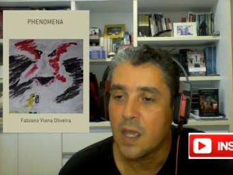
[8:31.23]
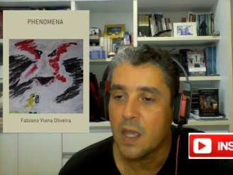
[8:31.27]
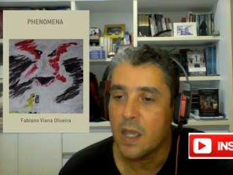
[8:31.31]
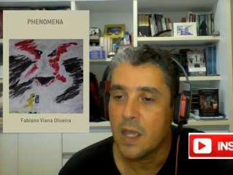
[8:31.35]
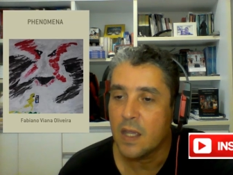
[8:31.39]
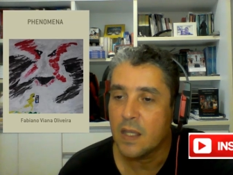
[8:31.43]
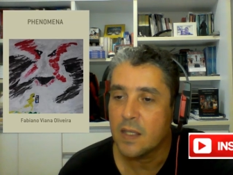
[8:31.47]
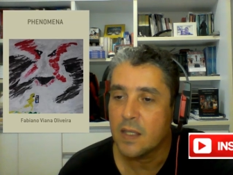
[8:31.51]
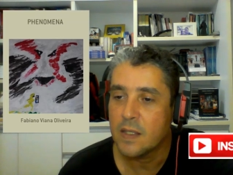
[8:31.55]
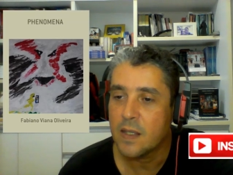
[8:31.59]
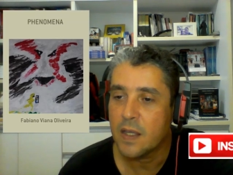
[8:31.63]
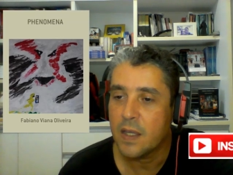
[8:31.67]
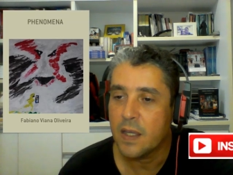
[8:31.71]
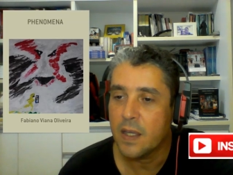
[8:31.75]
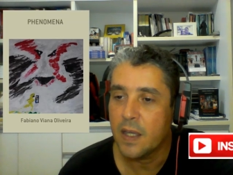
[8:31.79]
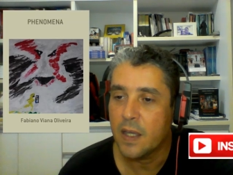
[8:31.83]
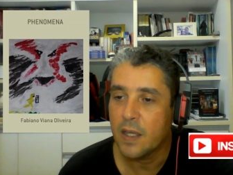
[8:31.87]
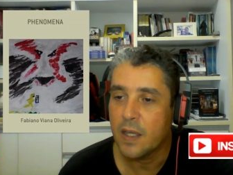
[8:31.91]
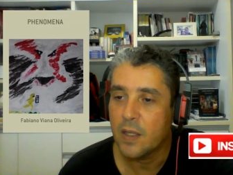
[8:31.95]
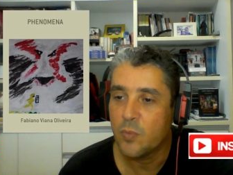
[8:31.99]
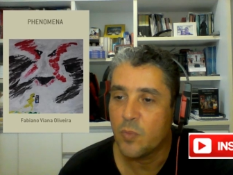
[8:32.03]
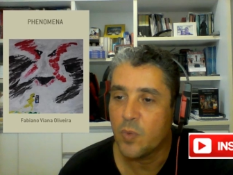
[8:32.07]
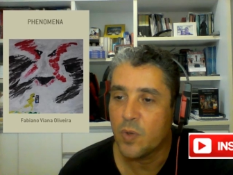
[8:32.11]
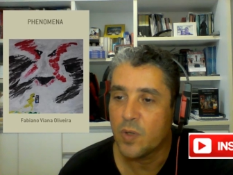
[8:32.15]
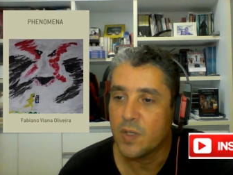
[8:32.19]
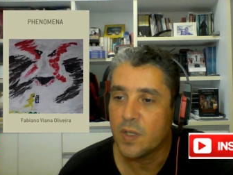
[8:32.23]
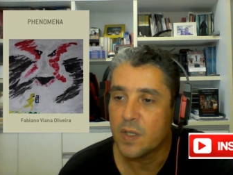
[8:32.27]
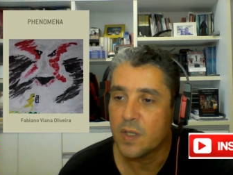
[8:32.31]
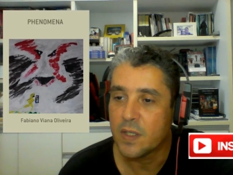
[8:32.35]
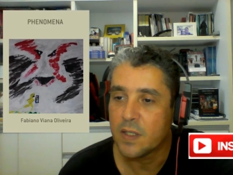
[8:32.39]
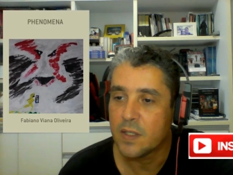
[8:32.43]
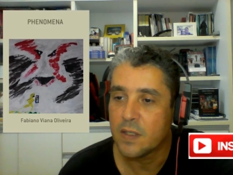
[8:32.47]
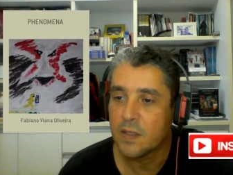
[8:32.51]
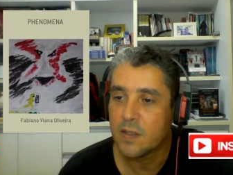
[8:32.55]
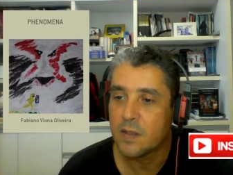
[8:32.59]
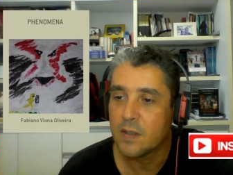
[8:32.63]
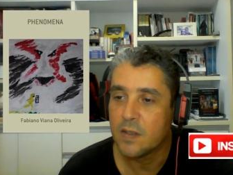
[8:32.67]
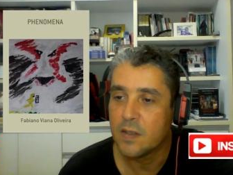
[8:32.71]
As I had
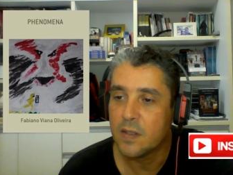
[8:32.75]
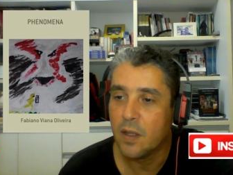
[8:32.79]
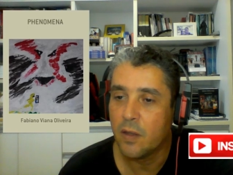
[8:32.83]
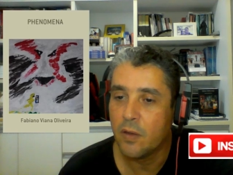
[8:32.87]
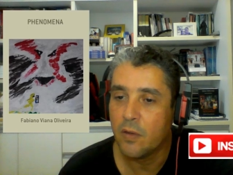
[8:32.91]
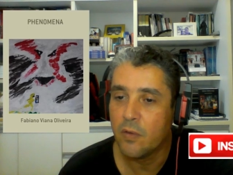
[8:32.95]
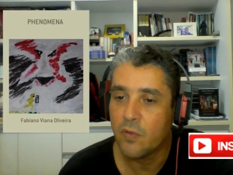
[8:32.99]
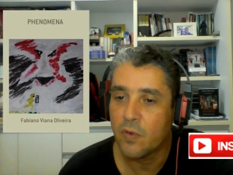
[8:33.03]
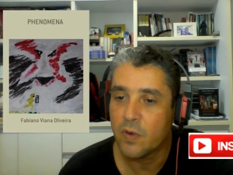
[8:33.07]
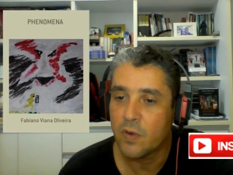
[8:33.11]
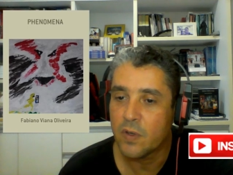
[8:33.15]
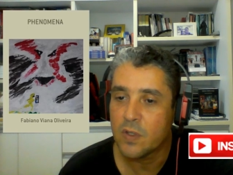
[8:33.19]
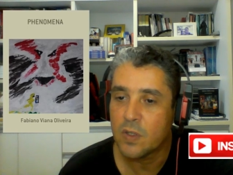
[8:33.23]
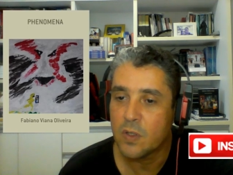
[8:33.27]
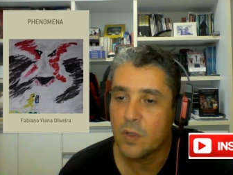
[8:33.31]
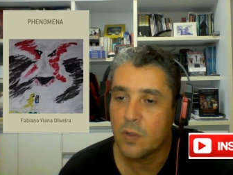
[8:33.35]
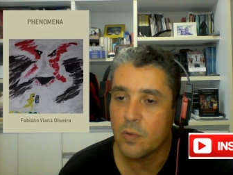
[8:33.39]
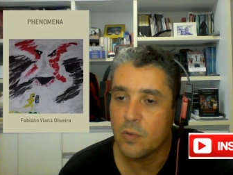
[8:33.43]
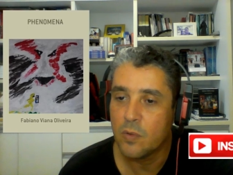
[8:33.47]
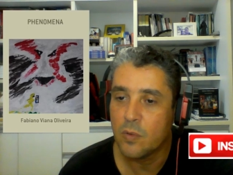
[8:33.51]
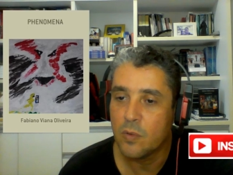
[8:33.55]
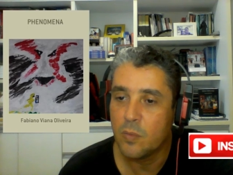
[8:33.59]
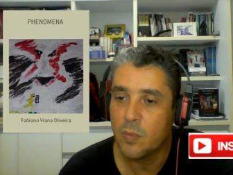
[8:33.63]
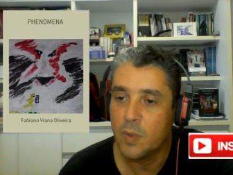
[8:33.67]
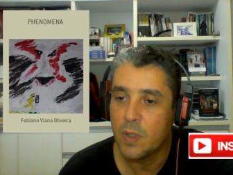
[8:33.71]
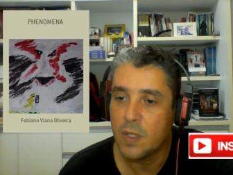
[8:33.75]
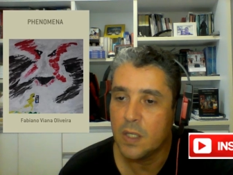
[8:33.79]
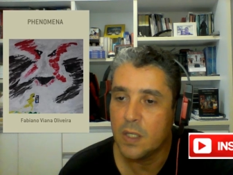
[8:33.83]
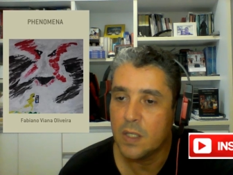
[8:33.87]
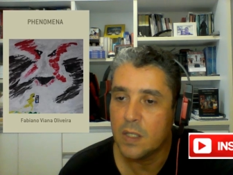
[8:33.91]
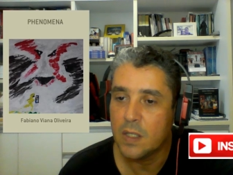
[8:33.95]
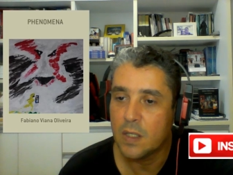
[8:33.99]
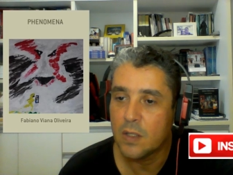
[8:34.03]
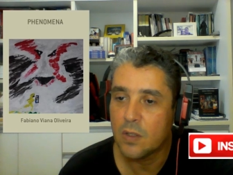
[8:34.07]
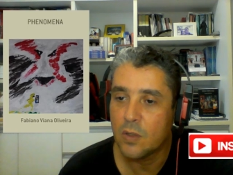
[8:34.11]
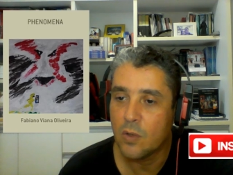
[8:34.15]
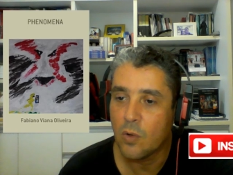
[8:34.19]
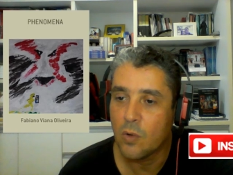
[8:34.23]
predicted, the university would be
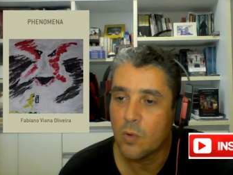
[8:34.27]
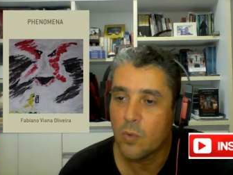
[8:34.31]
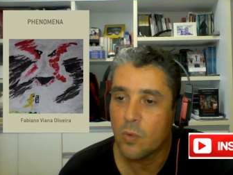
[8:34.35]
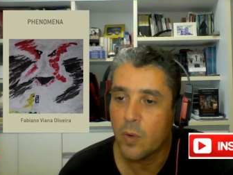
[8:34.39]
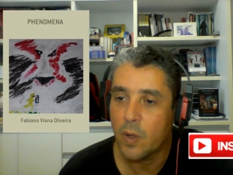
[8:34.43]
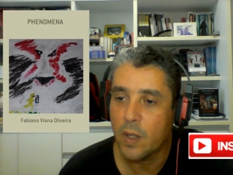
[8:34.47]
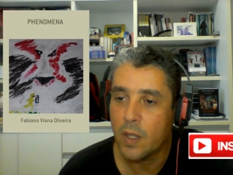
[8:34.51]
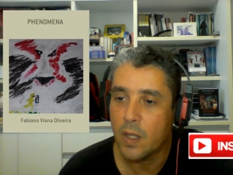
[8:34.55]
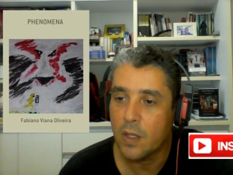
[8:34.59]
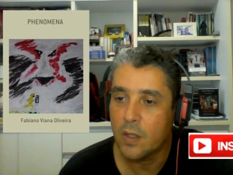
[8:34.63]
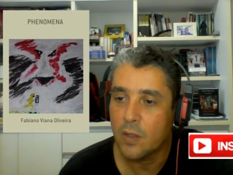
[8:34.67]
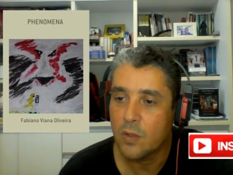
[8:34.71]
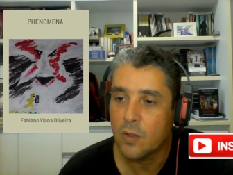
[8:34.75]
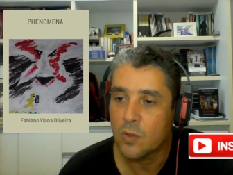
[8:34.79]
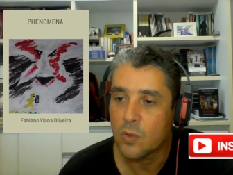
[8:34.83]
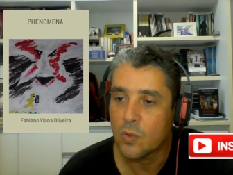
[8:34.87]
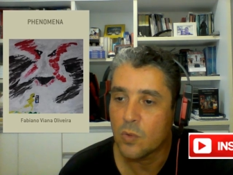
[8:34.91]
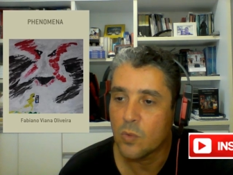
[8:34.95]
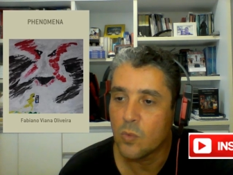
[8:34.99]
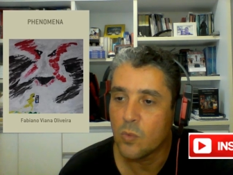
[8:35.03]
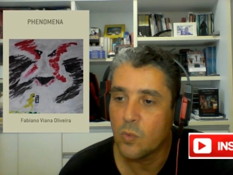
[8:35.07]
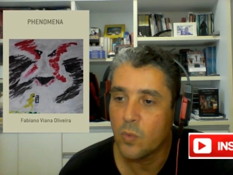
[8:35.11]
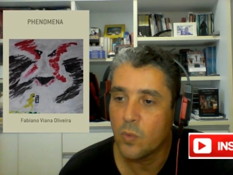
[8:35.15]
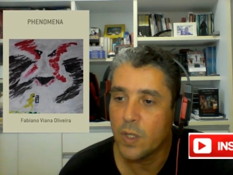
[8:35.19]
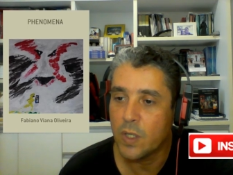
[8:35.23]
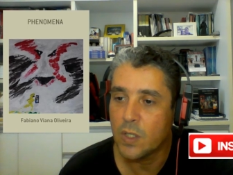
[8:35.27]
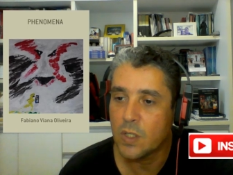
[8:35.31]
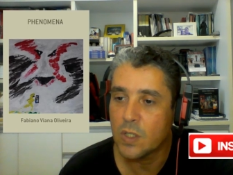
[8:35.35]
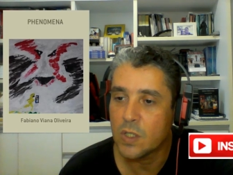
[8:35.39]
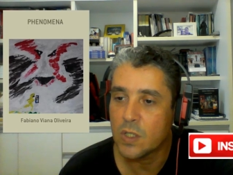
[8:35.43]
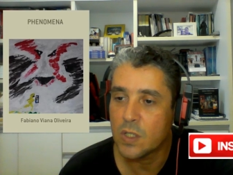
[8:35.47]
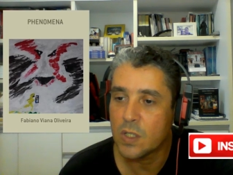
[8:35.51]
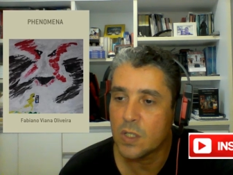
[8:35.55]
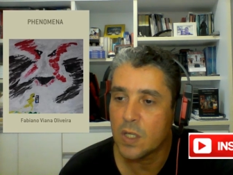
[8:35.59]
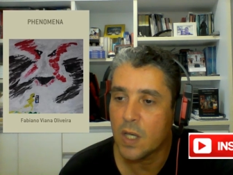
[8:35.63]
the doorway through which